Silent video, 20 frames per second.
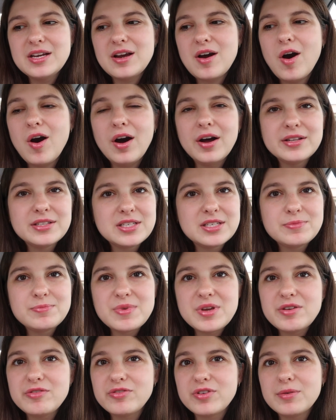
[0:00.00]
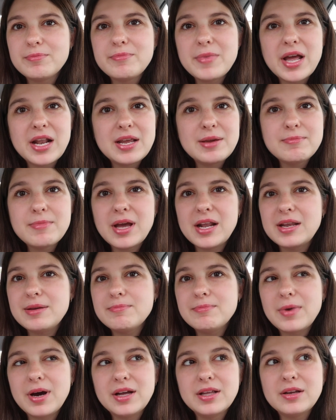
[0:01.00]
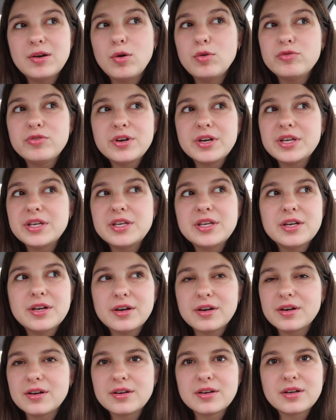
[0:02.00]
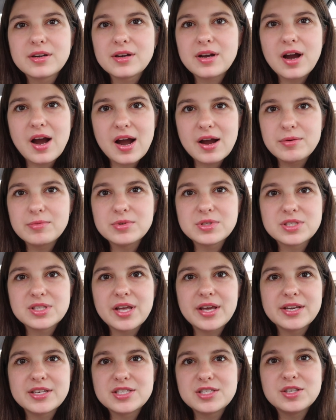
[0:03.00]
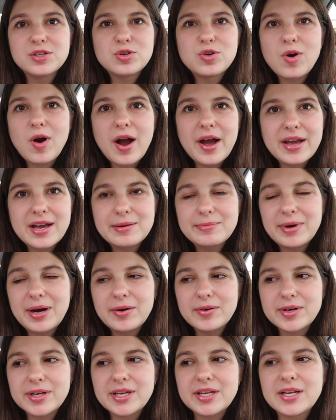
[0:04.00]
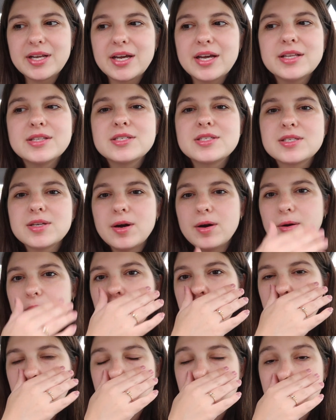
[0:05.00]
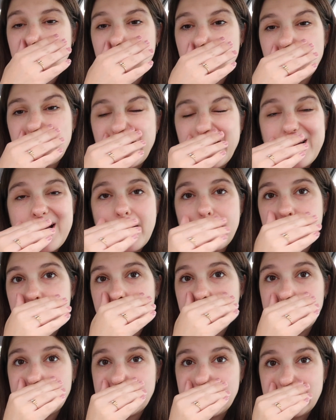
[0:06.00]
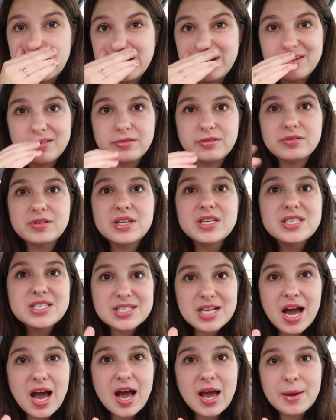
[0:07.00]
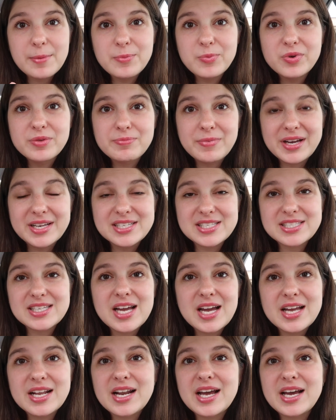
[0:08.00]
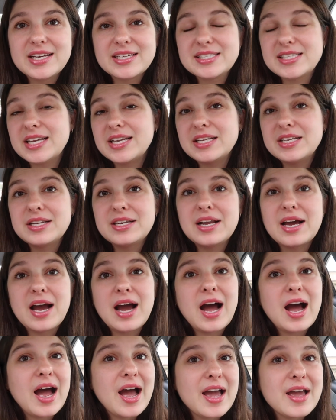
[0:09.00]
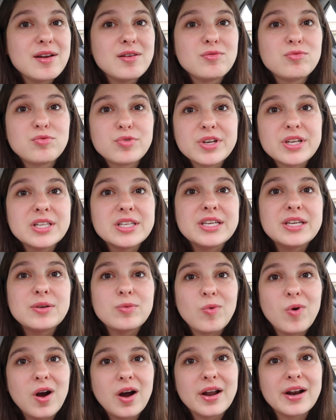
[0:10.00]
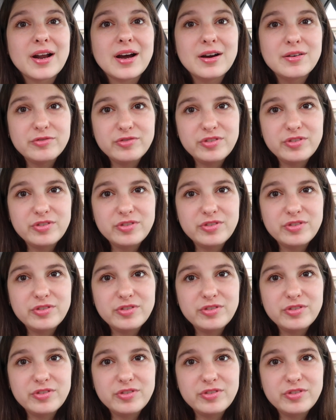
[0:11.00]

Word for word: haunted me for many, many months, over a year. I was like still crying about it. And so when I got pregnant this time with my son, I said, I really want a